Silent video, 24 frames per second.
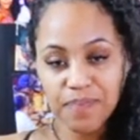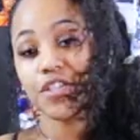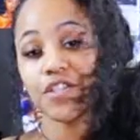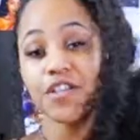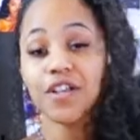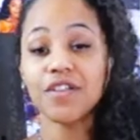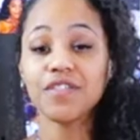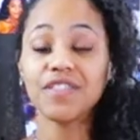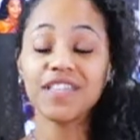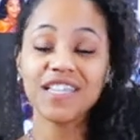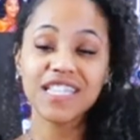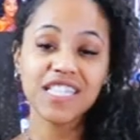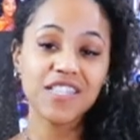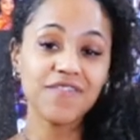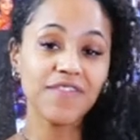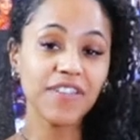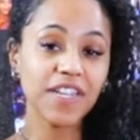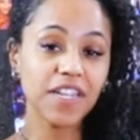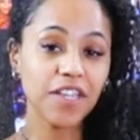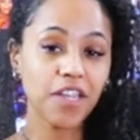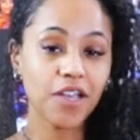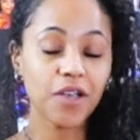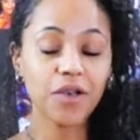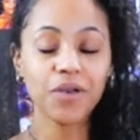So this
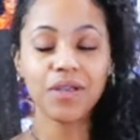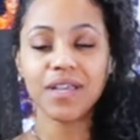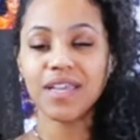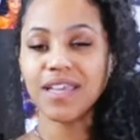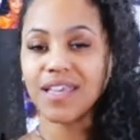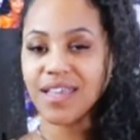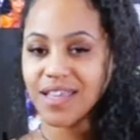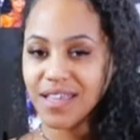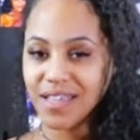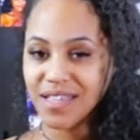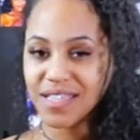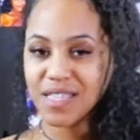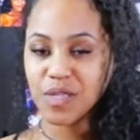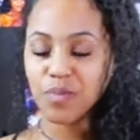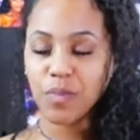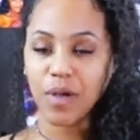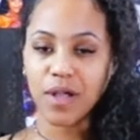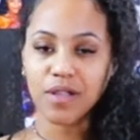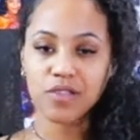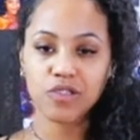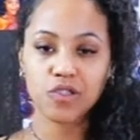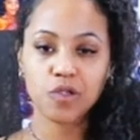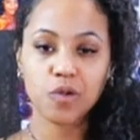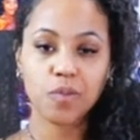video is
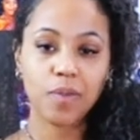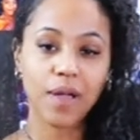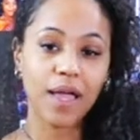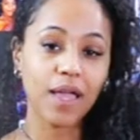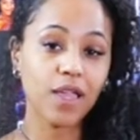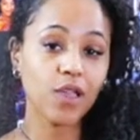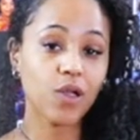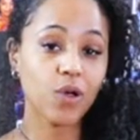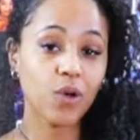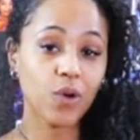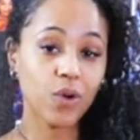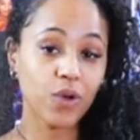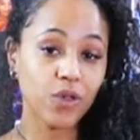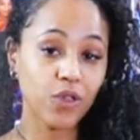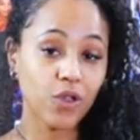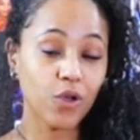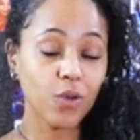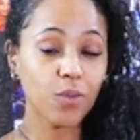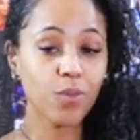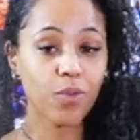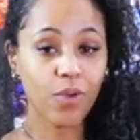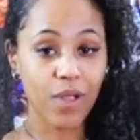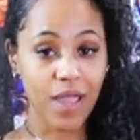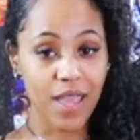sponsored by
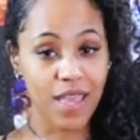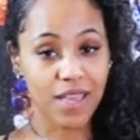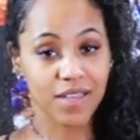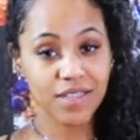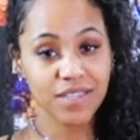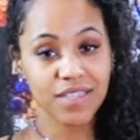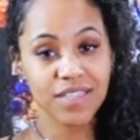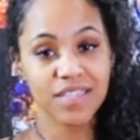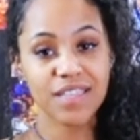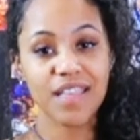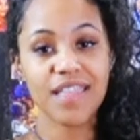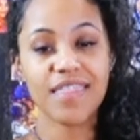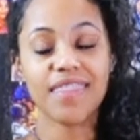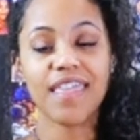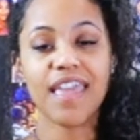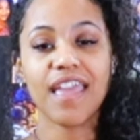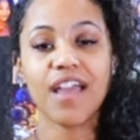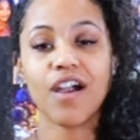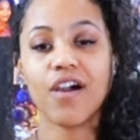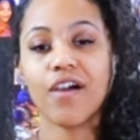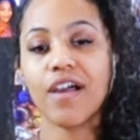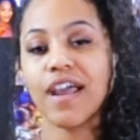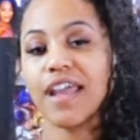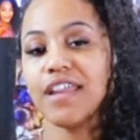Koyo Brands.
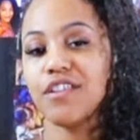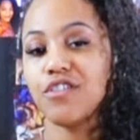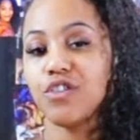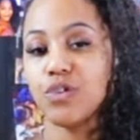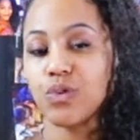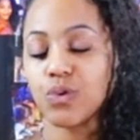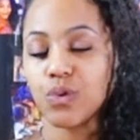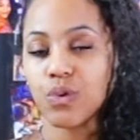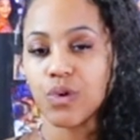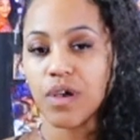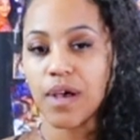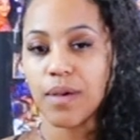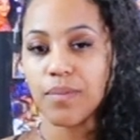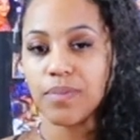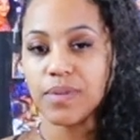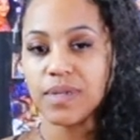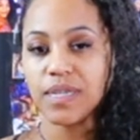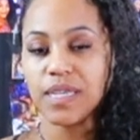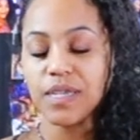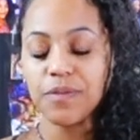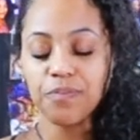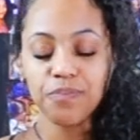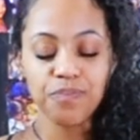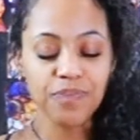They are a noodle
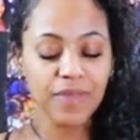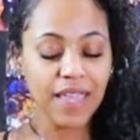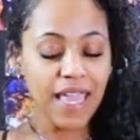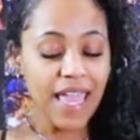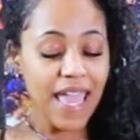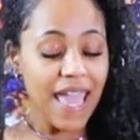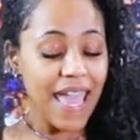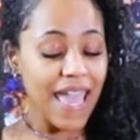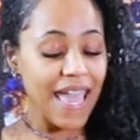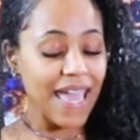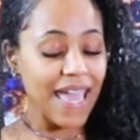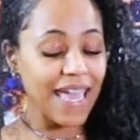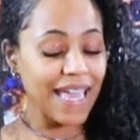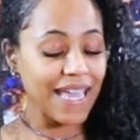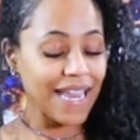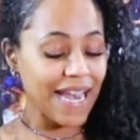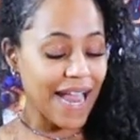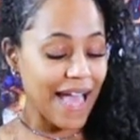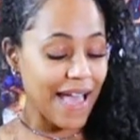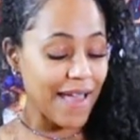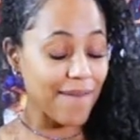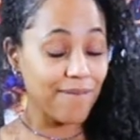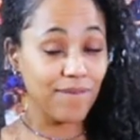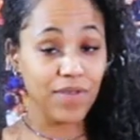company and
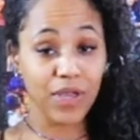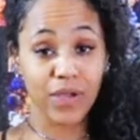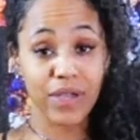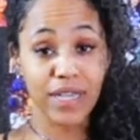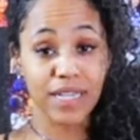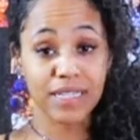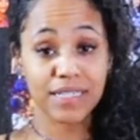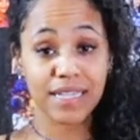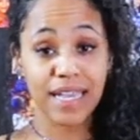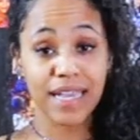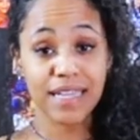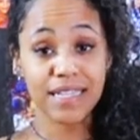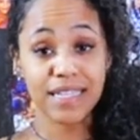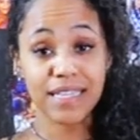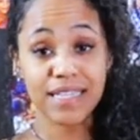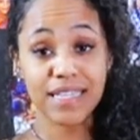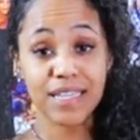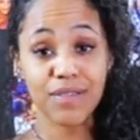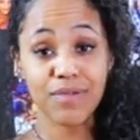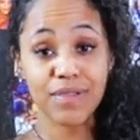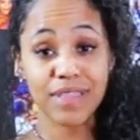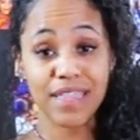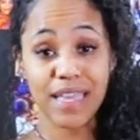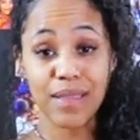I'm very excited to
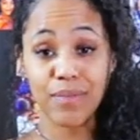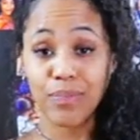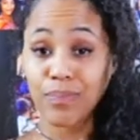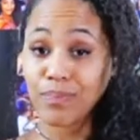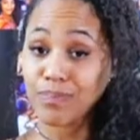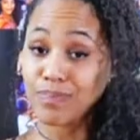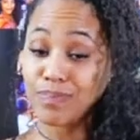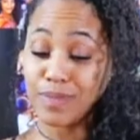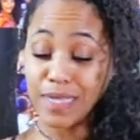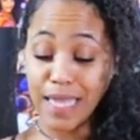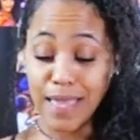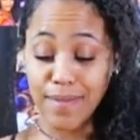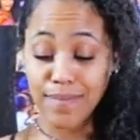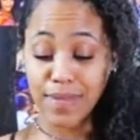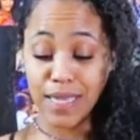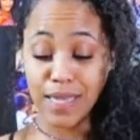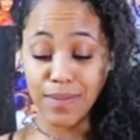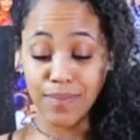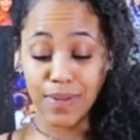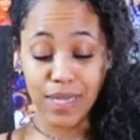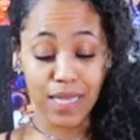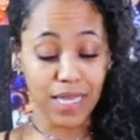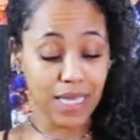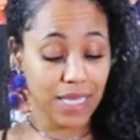see what they sent
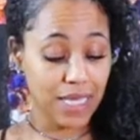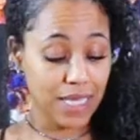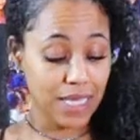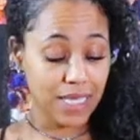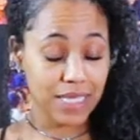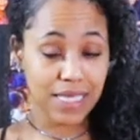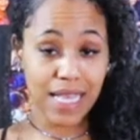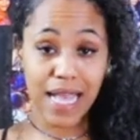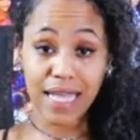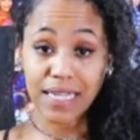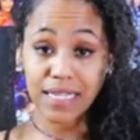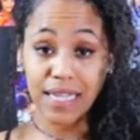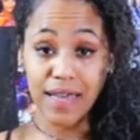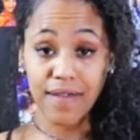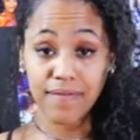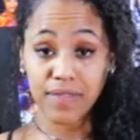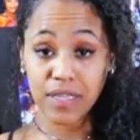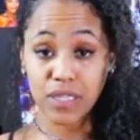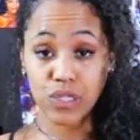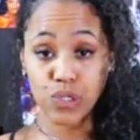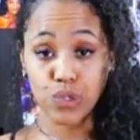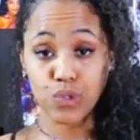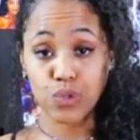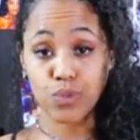me because I love
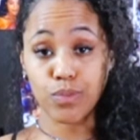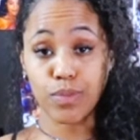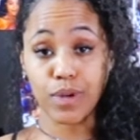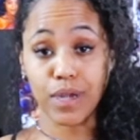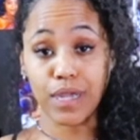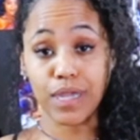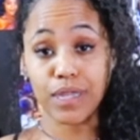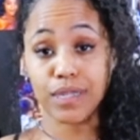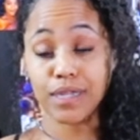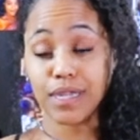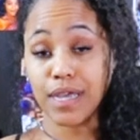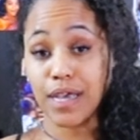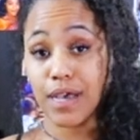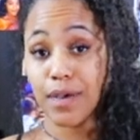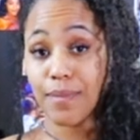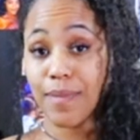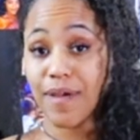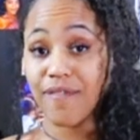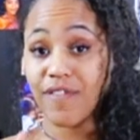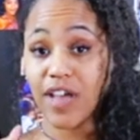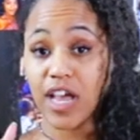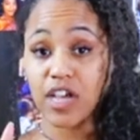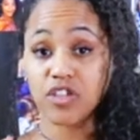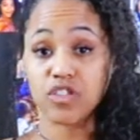this noodle brand. Um,
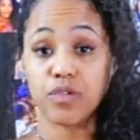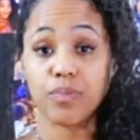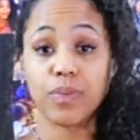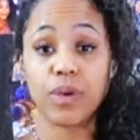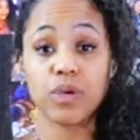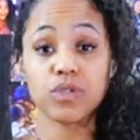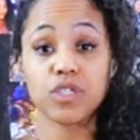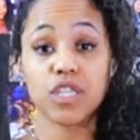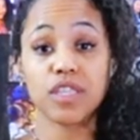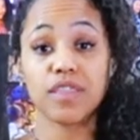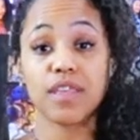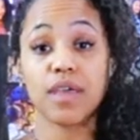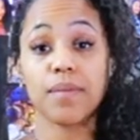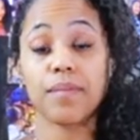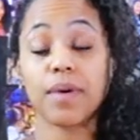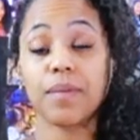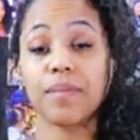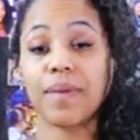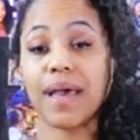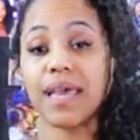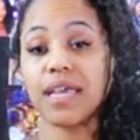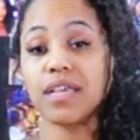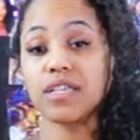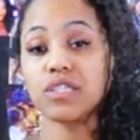I've actually posted them on
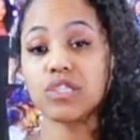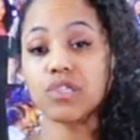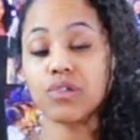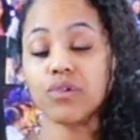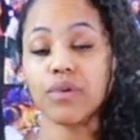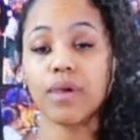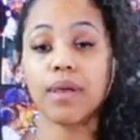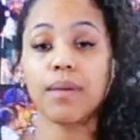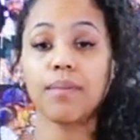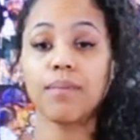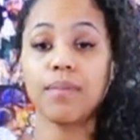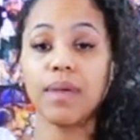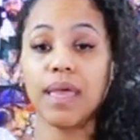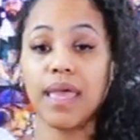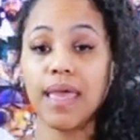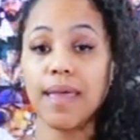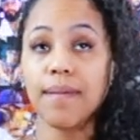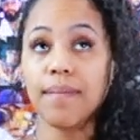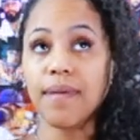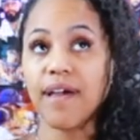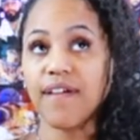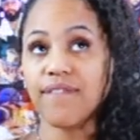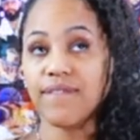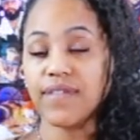my Instagram
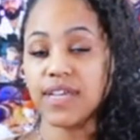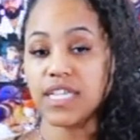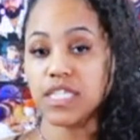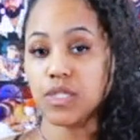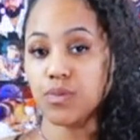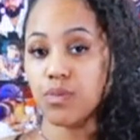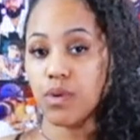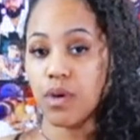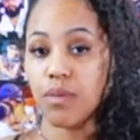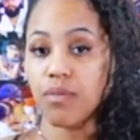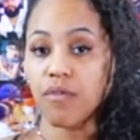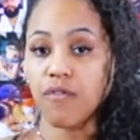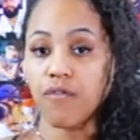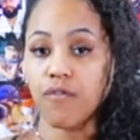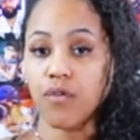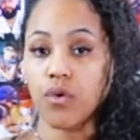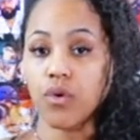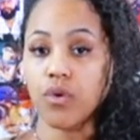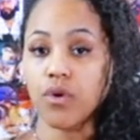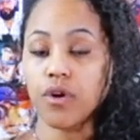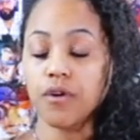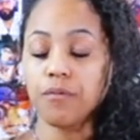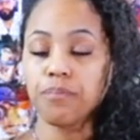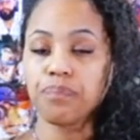and my Facebook
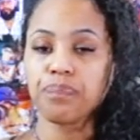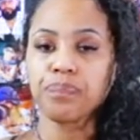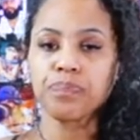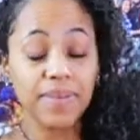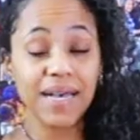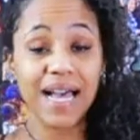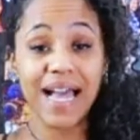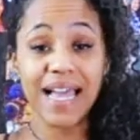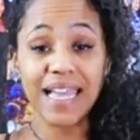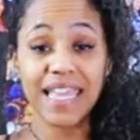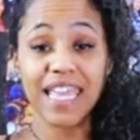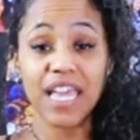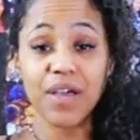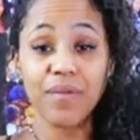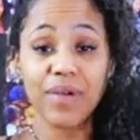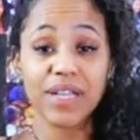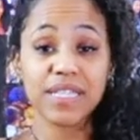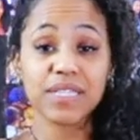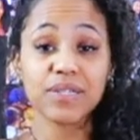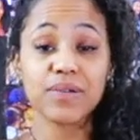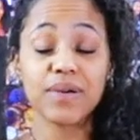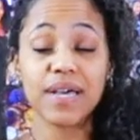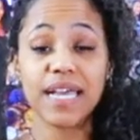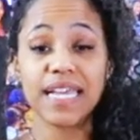before, but I can't
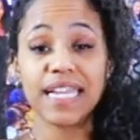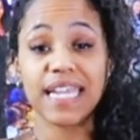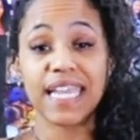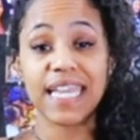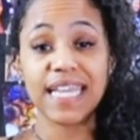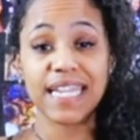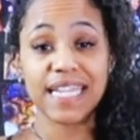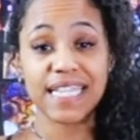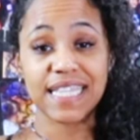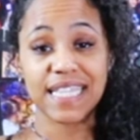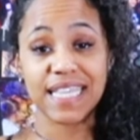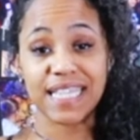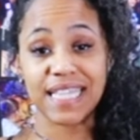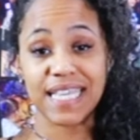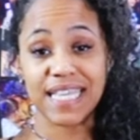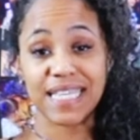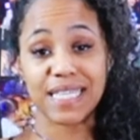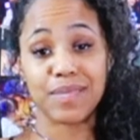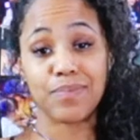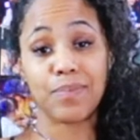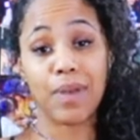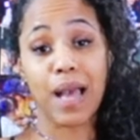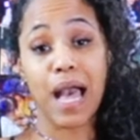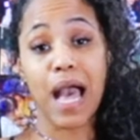wait to go ahead and get into
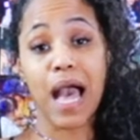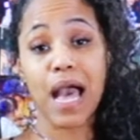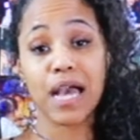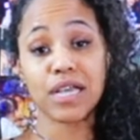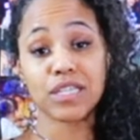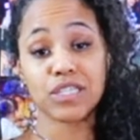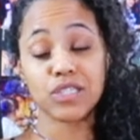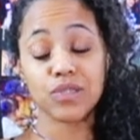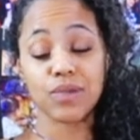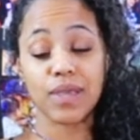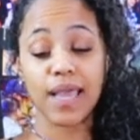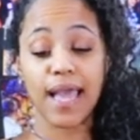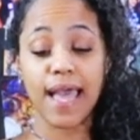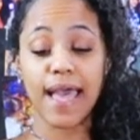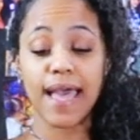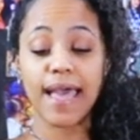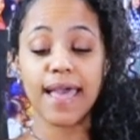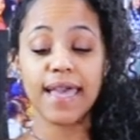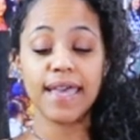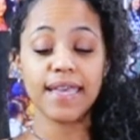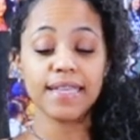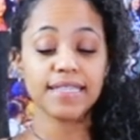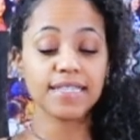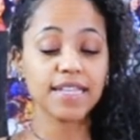this box, you
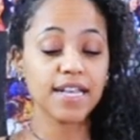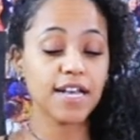guys.